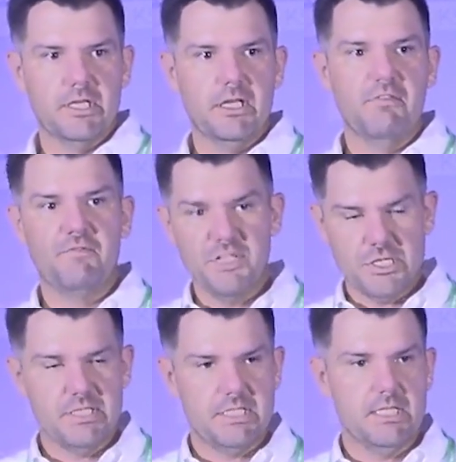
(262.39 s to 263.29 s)

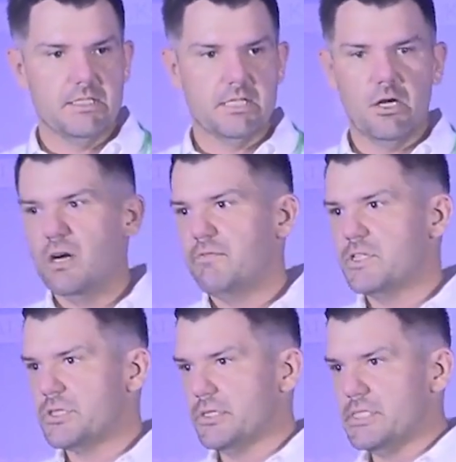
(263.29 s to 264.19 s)
efficiencies that
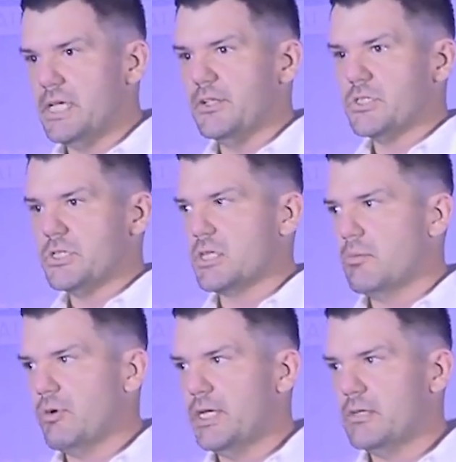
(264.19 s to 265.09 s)
artificial intelligence can
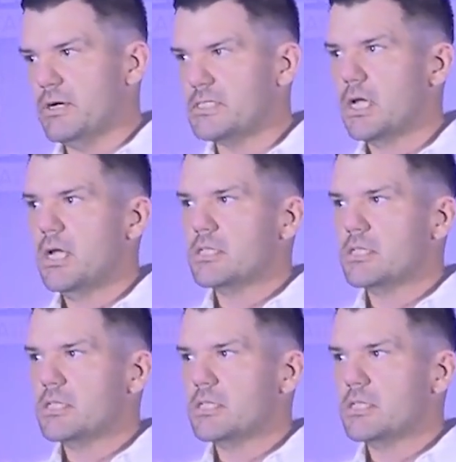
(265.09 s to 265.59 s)
bring to us.